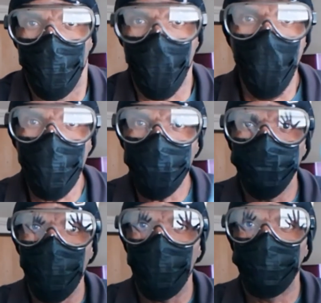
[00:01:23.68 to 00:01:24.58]
Always
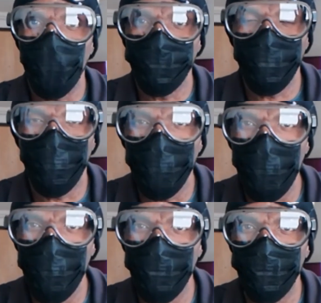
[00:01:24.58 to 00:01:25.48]
wear plastic
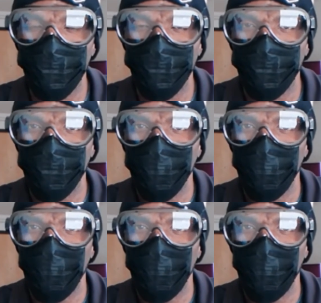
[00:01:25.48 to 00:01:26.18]
gloves,